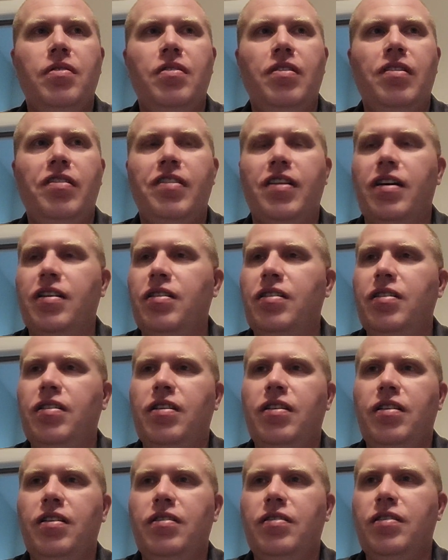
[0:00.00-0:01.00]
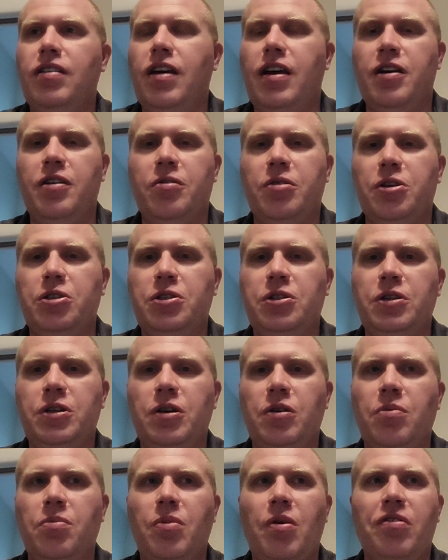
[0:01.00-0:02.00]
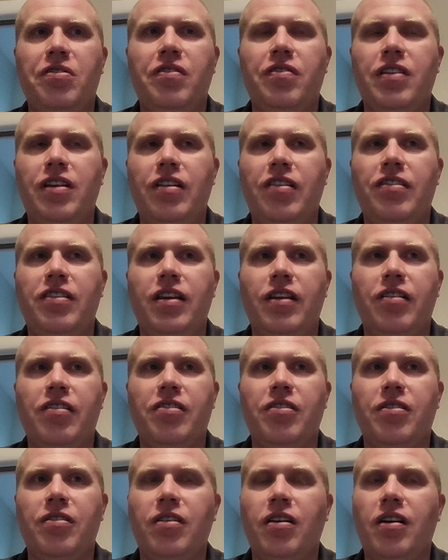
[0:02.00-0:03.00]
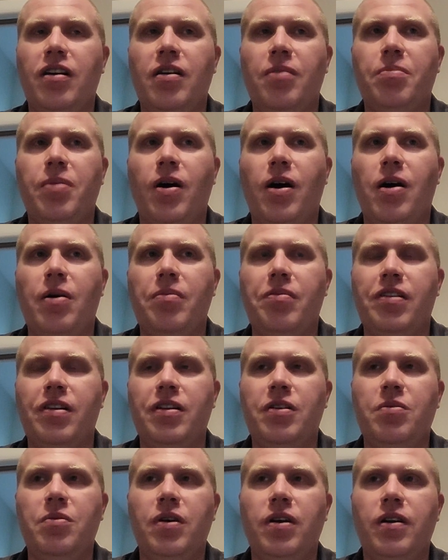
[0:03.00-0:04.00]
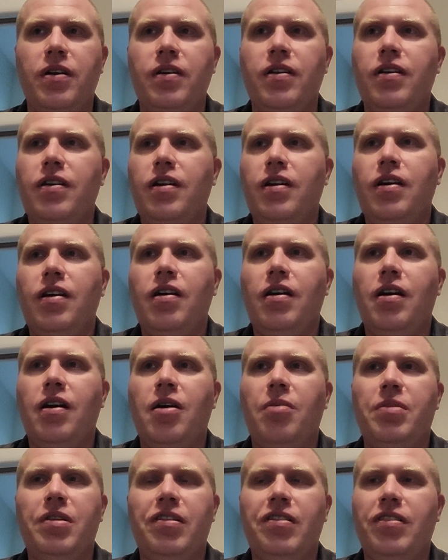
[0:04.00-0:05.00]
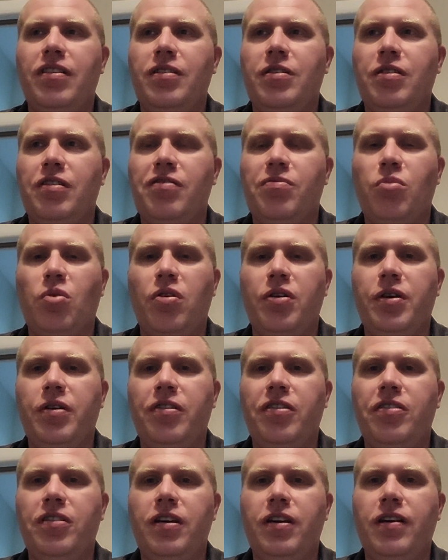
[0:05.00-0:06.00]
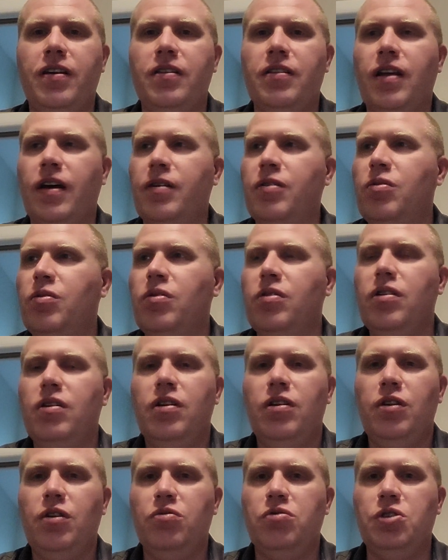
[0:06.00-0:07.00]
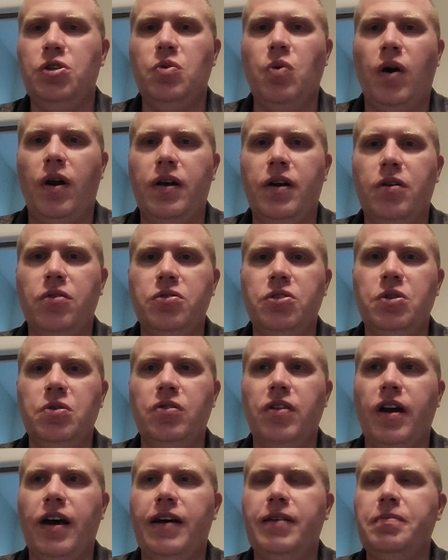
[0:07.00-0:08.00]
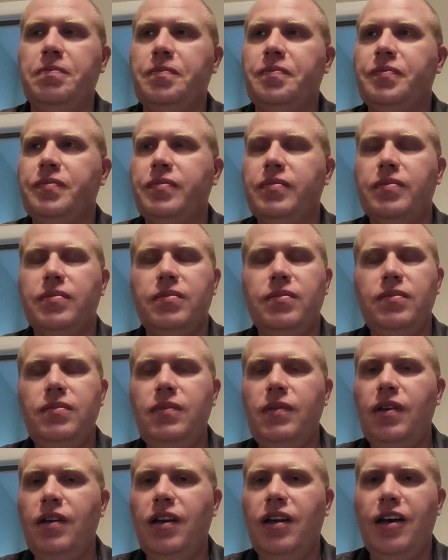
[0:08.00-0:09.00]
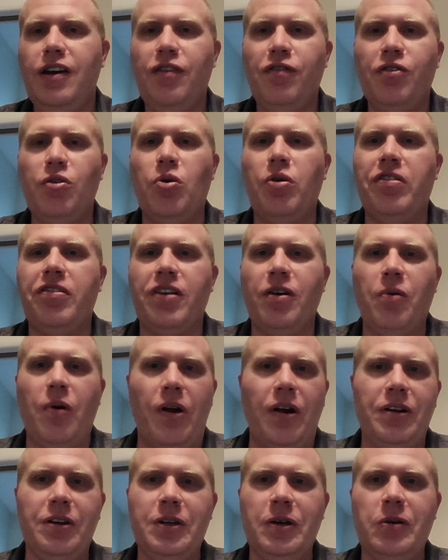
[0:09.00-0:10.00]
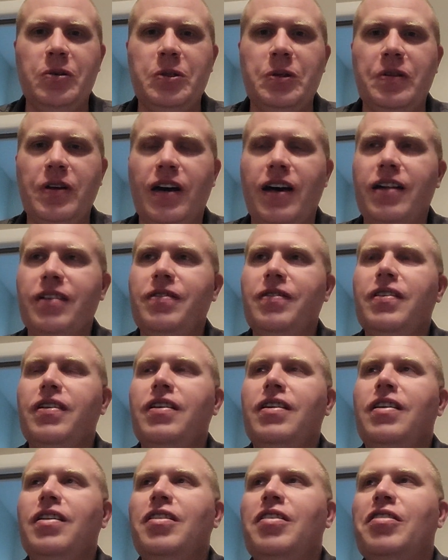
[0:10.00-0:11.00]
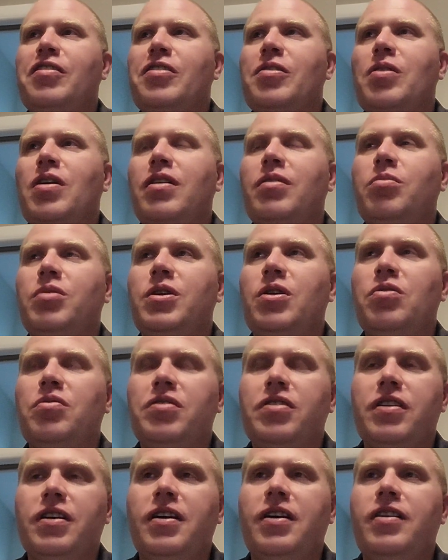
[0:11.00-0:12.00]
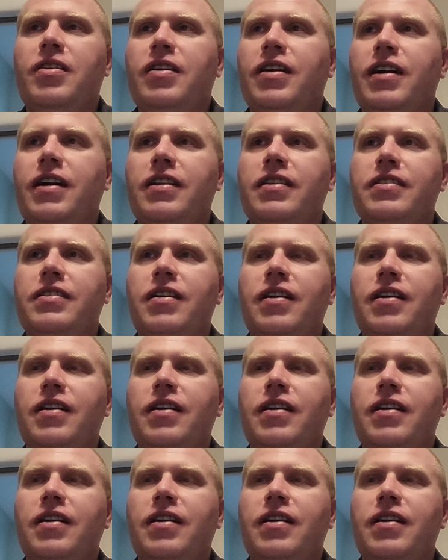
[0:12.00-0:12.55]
said, "Hey Christian, most of these things are palms anyway. It's more your thing. Like, do you want to go do that?" And of course, I wanted to go do that. So I went over there, and